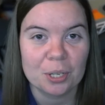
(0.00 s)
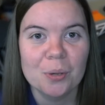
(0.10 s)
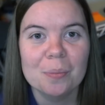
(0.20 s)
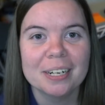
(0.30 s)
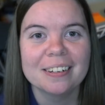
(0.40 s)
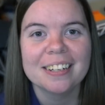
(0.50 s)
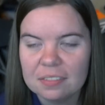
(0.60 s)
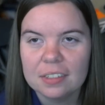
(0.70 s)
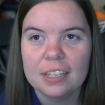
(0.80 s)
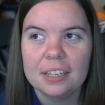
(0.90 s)
human.
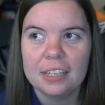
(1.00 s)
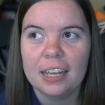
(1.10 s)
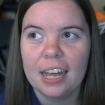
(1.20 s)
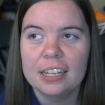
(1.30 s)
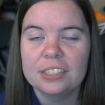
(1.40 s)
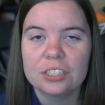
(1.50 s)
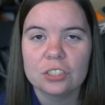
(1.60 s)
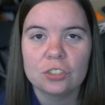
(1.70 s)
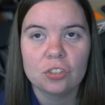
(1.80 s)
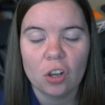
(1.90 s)
He has
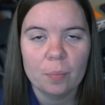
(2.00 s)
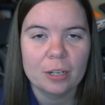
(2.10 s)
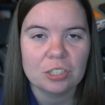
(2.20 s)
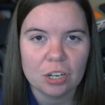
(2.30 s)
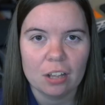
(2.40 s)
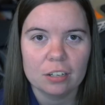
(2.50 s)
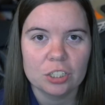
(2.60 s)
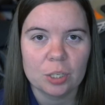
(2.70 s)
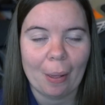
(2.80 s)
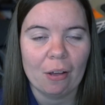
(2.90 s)
so much
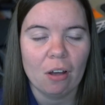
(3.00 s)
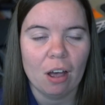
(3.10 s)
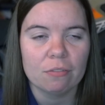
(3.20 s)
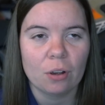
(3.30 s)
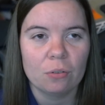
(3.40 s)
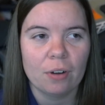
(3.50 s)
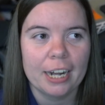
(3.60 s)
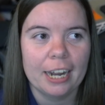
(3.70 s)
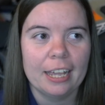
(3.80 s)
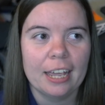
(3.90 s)
knowledge about off-road
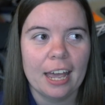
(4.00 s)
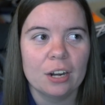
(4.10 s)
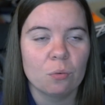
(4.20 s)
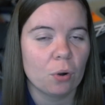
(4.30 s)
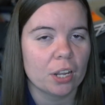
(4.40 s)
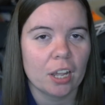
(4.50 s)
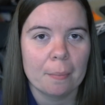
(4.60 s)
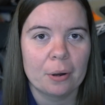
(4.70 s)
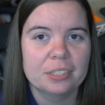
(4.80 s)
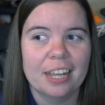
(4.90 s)
riding and working
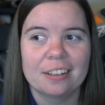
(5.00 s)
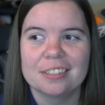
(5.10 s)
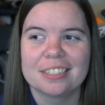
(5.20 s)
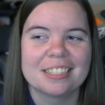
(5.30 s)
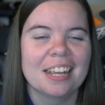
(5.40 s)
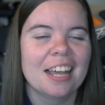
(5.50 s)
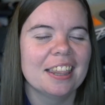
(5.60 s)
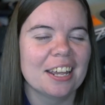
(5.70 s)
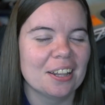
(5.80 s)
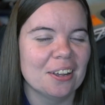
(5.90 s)
on motorcycles,
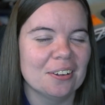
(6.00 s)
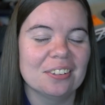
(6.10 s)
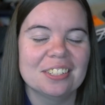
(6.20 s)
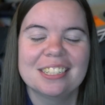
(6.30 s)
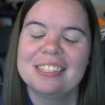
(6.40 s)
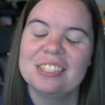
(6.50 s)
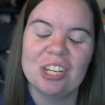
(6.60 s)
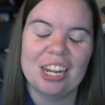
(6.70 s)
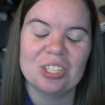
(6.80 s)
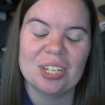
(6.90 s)
let alone
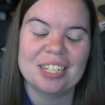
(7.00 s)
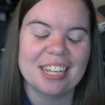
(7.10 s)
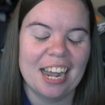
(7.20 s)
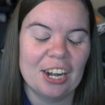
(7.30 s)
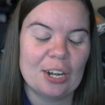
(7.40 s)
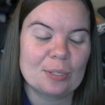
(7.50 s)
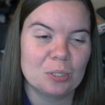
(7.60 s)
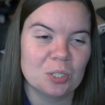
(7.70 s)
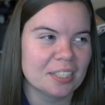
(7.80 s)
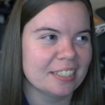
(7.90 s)
changing tires,
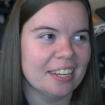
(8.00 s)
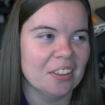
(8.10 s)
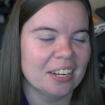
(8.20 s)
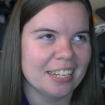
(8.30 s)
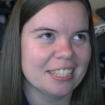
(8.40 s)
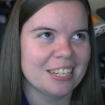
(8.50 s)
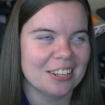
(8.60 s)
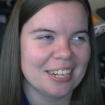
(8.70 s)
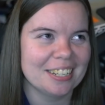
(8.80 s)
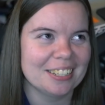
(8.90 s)
which is a skill that I
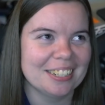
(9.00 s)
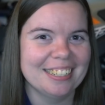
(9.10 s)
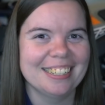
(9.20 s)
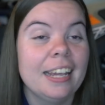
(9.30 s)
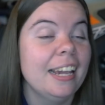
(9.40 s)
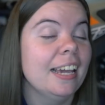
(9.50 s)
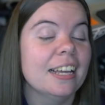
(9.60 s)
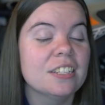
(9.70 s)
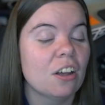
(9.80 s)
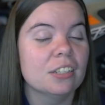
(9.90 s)
still need to learn. He
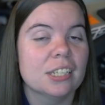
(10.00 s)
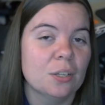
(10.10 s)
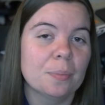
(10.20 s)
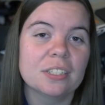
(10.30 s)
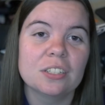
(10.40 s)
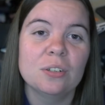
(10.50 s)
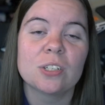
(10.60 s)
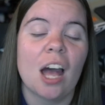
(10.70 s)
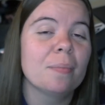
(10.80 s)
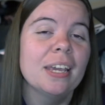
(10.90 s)
is also the person who
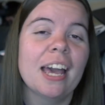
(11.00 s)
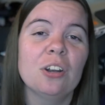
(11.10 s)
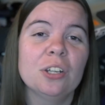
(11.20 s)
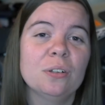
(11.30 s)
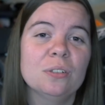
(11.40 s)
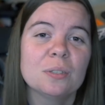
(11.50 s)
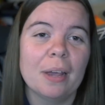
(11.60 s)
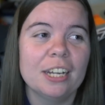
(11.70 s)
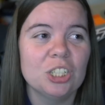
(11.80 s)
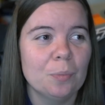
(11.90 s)
taught me how to use
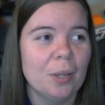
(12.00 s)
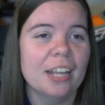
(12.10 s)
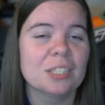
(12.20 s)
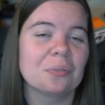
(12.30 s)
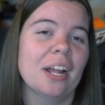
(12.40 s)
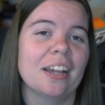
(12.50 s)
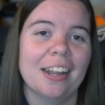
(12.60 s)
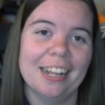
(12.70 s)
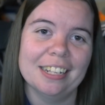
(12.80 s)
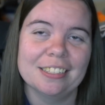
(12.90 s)
my GPS when I
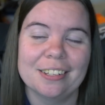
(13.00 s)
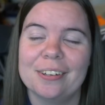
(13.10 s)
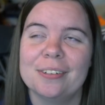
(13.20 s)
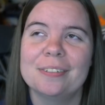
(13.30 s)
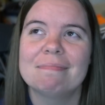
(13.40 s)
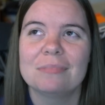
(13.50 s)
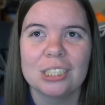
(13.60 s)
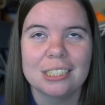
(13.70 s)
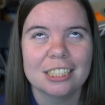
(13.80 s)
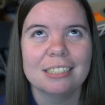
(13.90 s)
got it, so
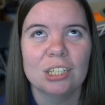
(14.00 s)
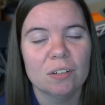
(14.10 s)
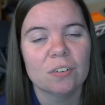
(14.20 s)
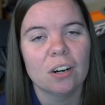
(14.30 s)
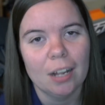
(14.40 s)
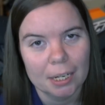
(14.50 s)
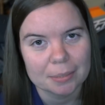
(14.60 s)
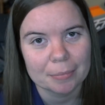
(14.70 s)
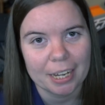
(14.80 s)
just an overall awesome